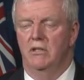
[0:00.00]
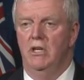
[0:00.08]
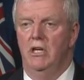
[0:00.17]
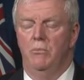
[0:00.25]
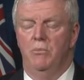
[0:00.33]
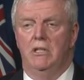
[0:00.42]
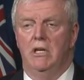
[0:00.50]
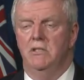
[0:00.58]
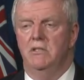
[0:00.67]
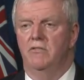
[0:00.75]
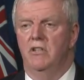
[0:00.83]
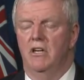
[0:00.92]
And
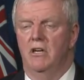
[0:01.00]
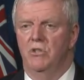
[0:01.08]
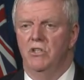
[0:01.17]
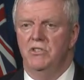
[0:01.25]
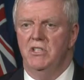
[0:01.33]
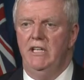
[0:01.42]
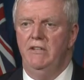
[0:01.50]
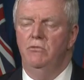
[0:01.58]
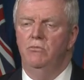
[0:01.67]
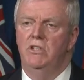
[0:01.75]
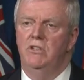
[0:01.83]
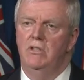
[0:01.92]
because of the numbers,
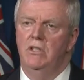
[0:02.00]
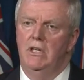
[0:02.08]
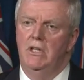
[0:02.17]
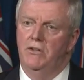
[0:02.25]
even with